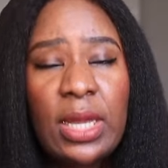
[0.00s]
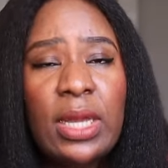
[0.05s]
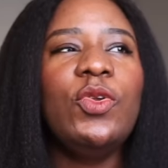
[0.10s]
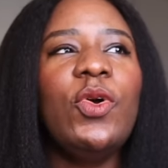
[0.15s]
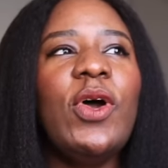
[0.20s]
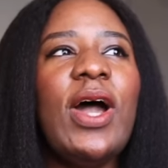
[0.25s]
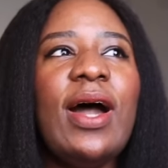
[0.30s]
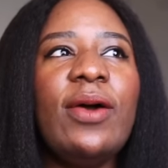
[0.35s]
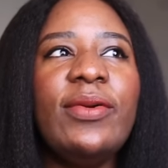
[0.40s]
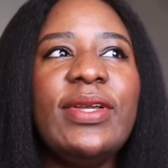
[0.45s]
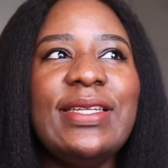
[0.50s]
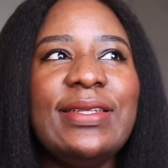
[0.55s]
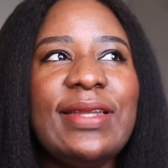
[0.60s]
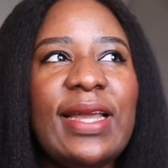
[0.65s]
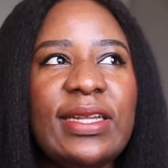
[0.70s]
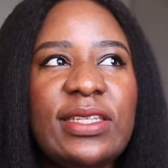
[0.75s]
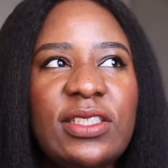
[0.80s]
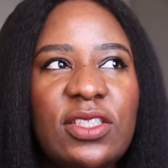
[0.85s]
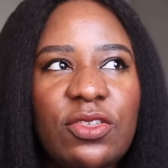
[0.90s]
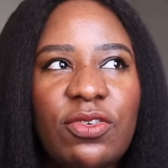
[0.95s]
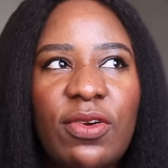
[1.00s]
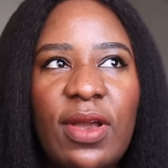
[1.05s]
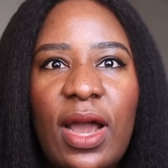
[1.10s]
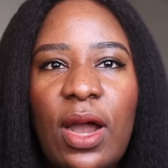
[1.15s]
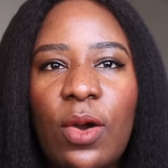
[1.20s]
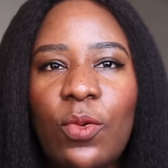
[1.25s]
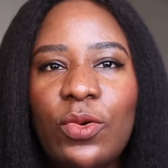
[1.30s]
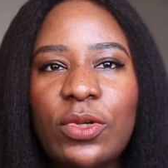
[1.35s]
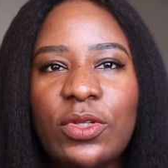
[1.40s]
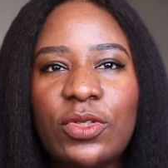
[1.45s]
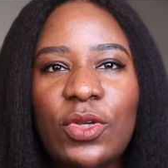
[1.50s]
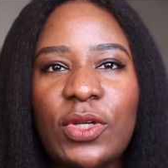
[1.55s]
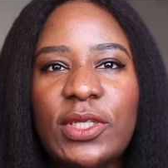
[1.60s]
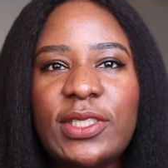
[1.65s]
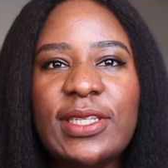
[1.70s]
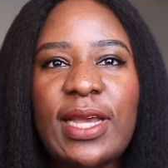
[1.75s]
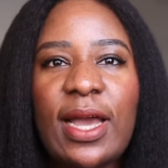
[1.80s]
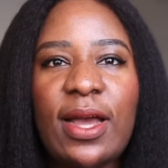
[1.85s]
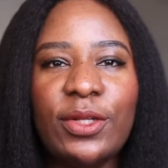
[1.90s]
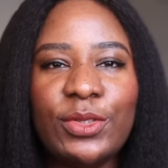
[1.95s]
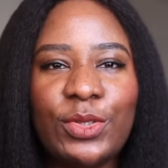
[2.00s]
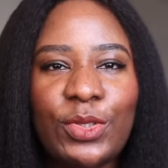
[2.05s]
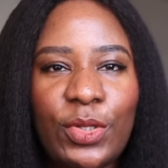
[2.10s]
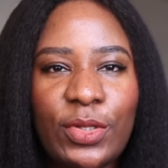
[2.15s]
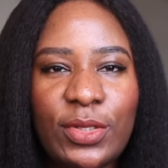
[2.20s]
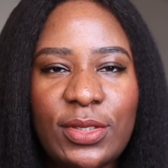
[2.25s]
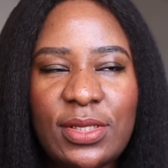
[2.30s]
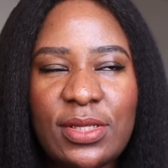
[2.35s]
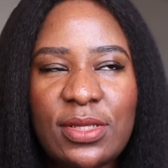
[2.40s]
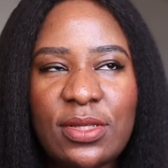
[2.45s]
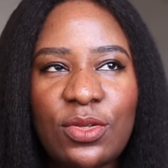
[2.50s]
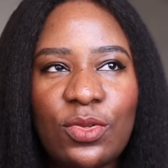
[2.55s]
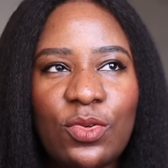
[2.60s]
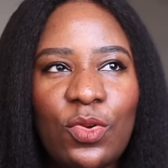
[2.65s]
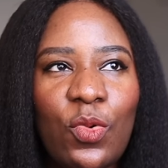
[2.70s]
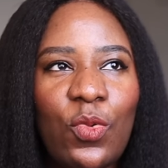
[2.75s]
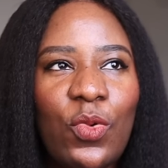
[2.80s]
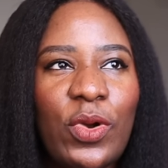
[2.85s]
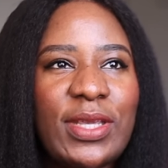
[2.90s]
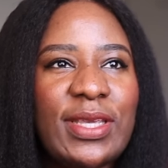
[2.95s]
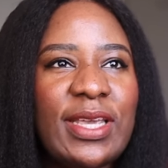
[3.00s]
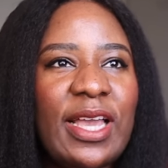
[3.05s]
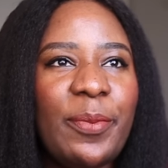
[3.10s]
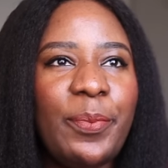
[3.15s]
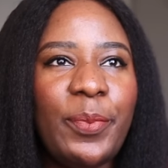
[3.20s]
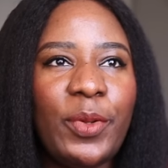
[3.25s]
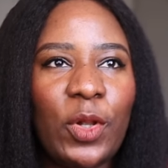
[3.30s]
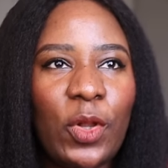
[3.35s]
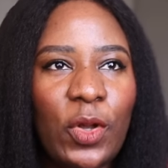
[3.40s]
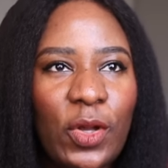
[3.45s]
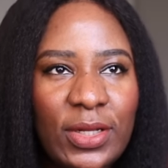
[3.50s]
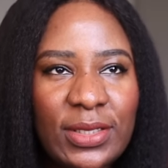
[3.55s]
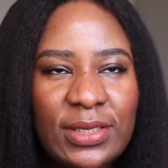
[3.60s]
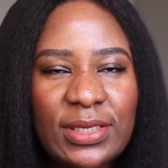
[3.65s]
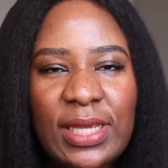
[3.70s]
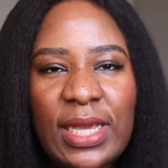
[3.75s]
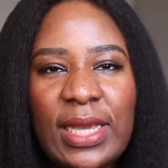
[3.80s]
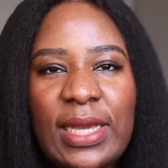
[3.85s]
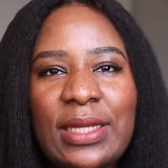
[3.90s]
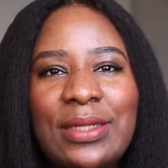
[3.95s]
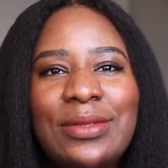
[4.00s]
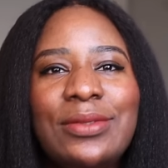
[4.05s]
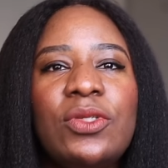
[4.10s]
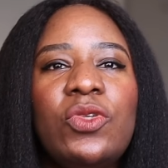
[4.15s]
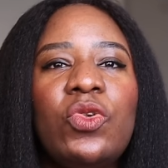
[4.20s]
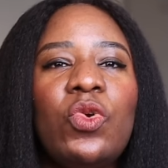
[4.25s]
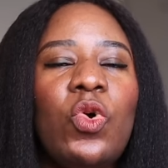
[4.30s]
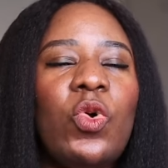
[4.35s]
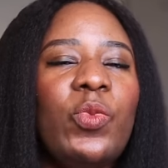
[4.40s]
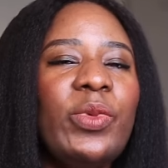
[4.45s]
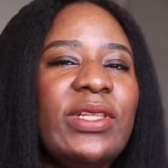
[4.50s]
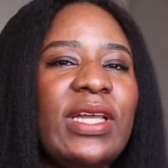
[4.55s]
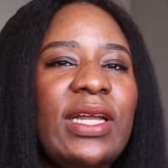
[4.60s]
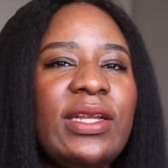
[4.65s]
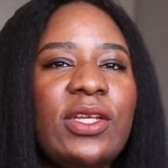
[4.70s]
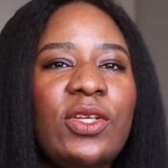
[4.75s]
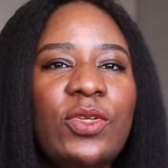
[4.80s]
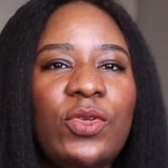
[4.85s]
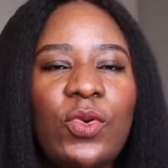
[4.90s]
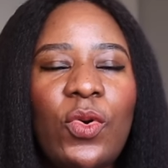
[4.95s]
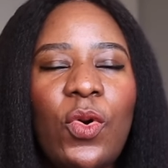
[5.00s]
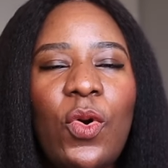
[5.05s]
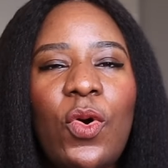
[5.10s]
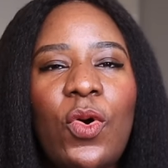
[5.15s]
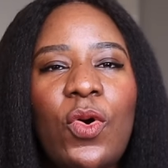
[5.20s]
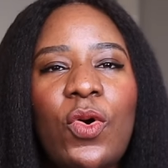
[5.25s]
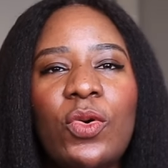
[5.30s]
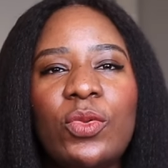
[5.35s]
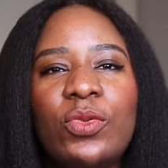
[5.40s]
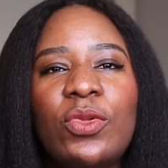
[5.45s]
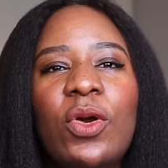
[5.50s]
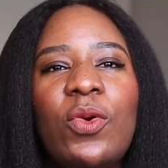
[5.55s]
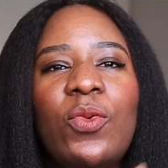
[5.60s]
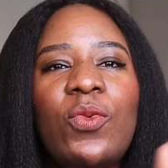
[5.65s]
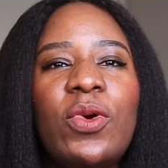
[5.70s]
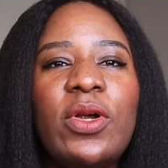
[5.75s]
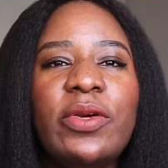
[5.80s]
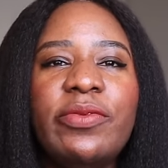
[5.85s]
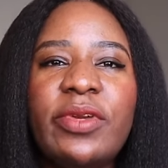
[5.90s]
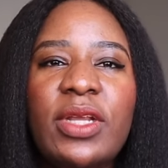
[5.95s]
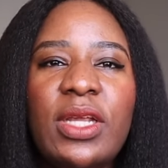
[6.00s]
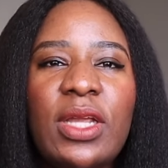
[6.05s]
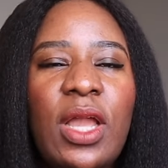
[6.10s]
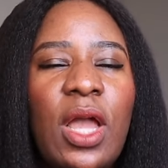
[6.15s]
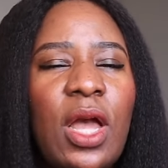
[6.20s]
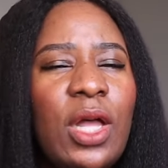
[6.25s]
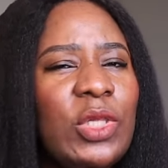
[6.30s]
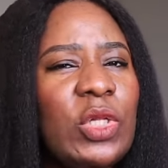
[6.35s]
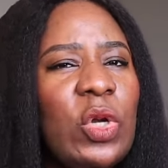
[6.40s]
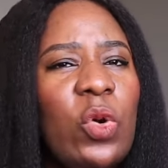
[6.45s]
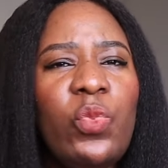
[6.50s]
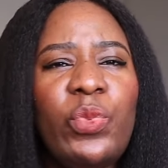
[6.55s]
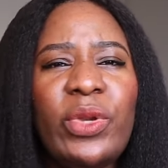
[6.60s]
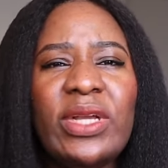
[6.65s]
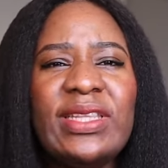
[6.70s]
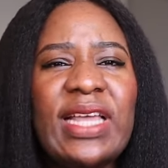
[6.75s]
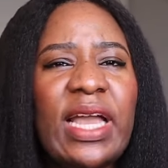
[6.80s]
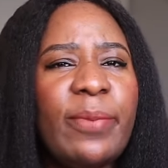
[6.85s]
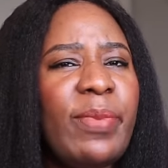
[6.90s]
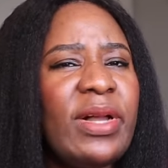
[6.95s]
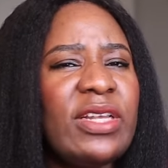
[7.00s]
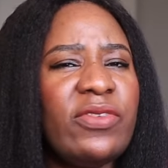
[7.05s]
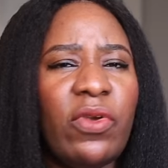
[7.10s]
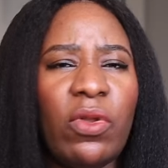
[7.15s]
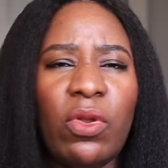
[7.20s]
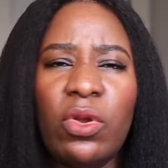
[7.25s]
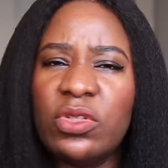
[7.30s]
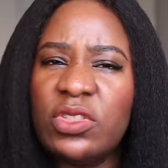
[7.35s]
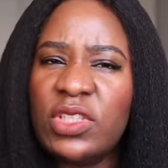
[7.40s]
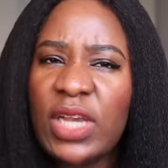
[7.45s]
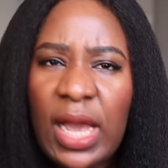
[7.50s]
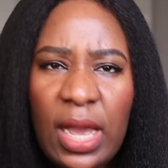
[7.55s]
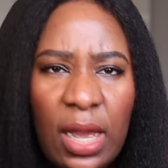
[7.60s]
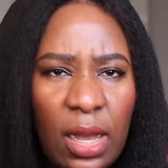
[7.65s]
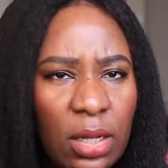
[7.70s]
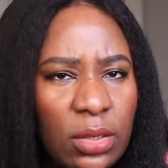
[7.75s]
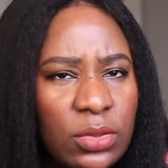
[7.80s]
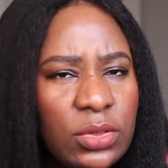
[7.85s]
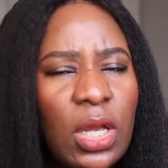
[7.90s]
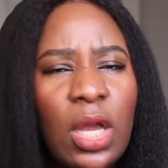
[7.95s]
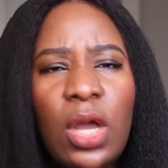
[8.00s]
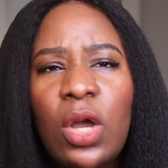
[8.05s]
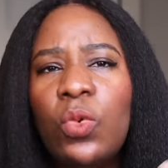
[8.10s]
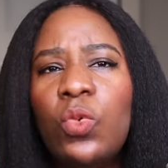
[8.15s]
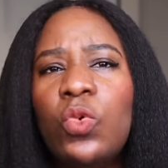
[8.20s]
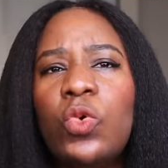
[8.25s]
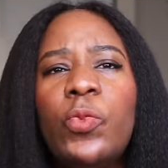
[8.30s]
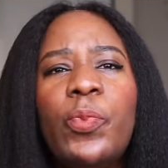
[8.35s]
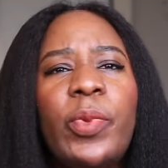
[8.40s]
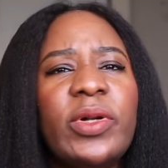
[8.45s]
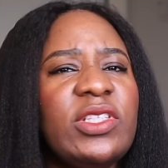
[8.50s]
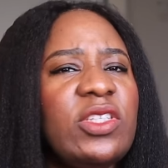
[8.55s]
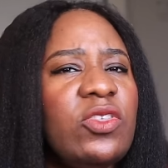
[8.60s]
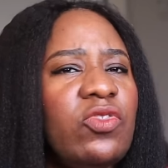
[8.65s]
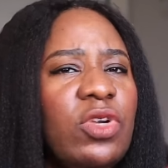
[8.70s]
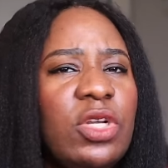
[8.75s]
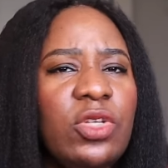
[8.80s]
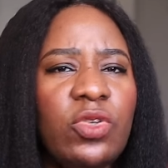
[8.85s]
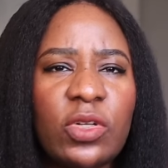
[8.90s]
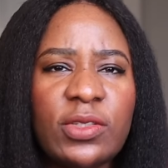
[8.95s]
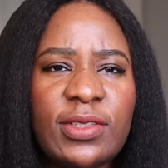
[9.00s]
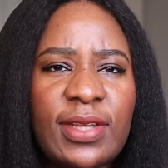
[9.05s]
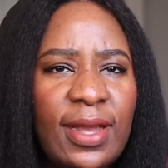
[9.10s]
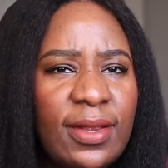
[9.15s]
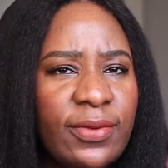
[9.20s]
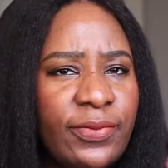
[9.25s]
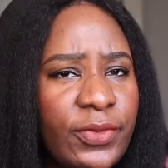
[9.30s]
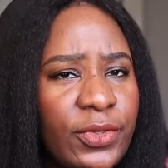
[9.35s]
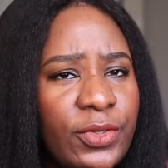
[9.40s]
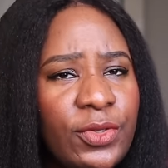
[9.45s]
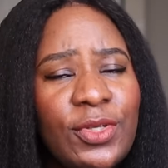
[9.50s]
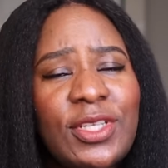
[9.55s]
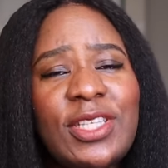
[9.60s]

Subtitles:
You know how in Nigeria, once your child turns, you know, 1 year plus, the school will be telling you, oh, don't worry, don't wear diapers for your child, we'll potty train your child for you.